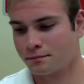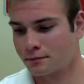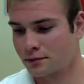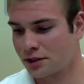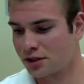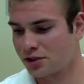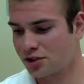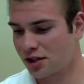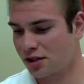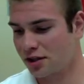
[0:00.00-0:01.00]

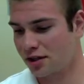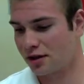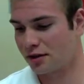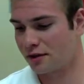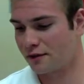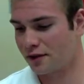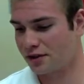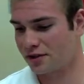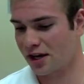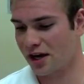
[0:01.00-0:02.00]
Suddenly, the fence
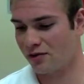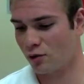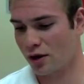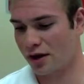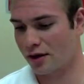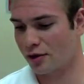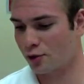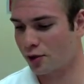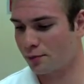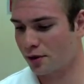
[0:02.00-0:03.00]
gave way. 3
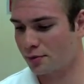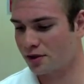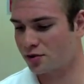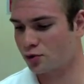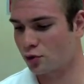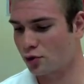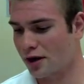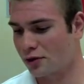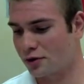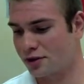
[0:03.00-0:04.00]
pumpkins rolled out
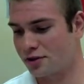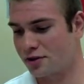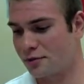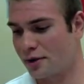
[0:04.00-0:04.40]
into the bay.